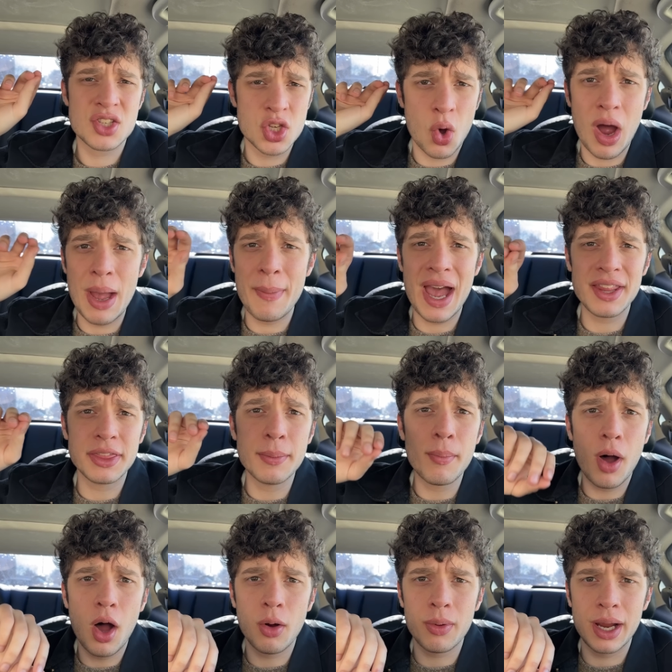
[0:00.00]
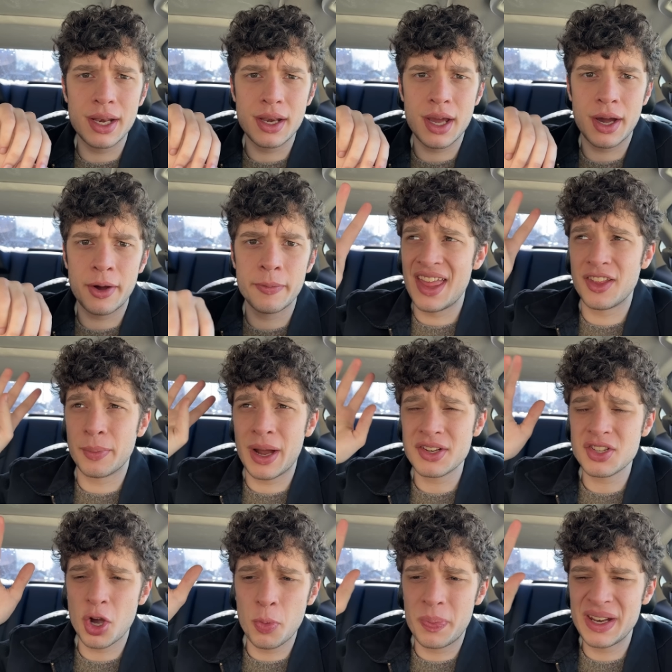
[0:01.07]
So I'm at the mall right now and they're about
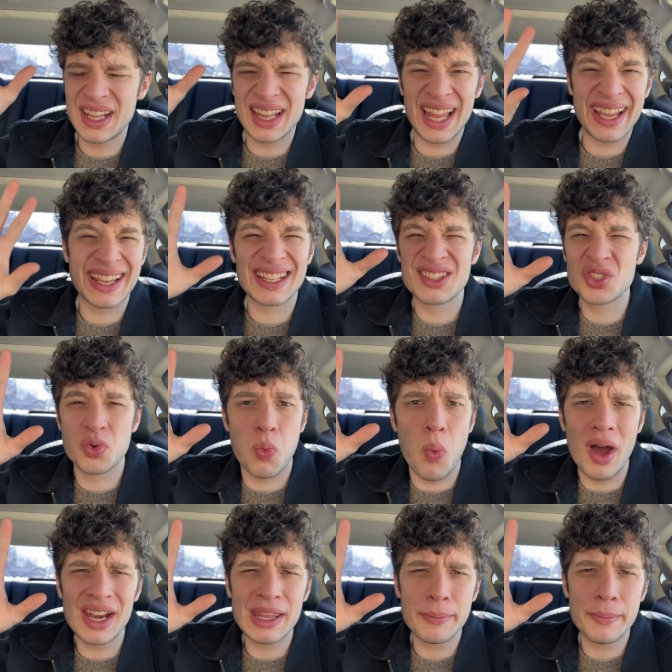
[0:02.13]
to open in like 20